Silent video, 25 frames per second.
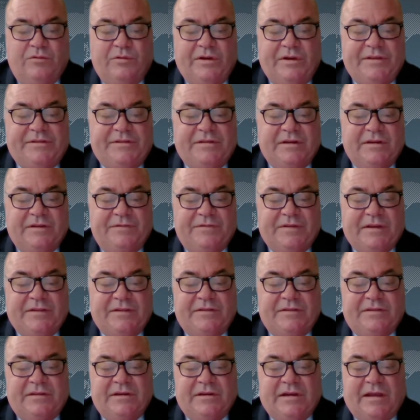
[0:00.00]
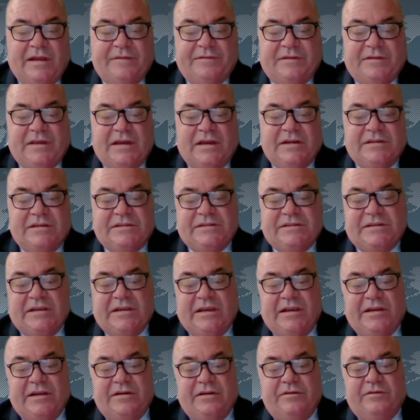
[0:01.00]
Recent events in
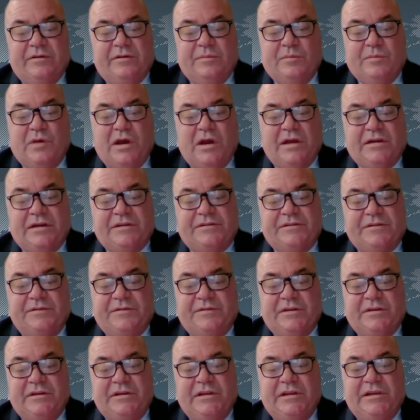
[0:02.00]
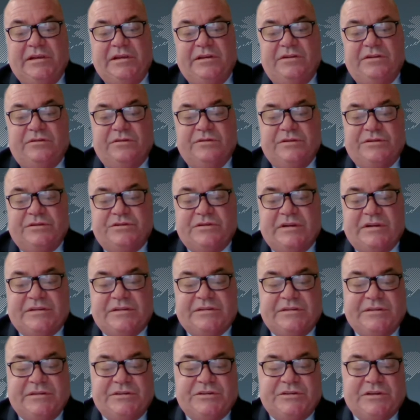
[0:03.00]
Afghanistan remind us of the need to
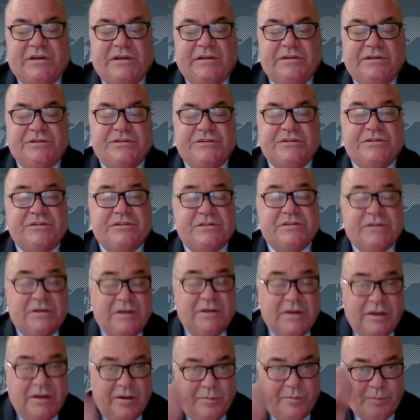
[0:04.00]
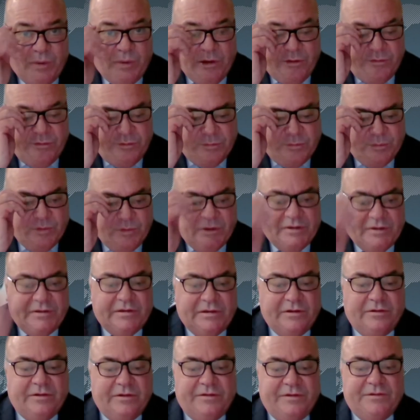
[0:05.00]
address the challenges posed by
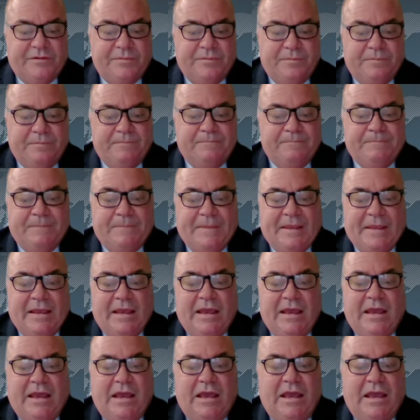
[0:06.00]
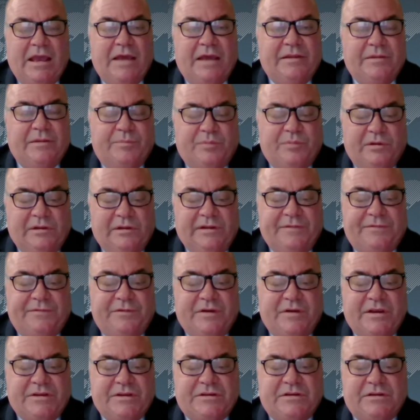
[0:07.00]
terrorism and the
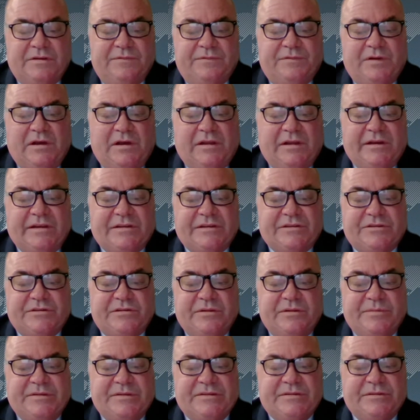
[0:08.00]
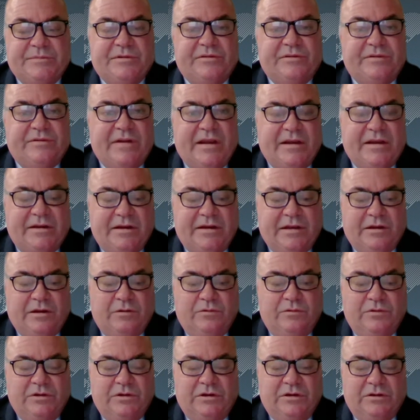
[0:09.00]
proliferation of violent extremism around
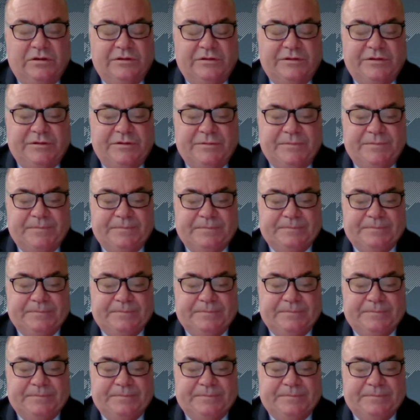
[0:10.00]
our world.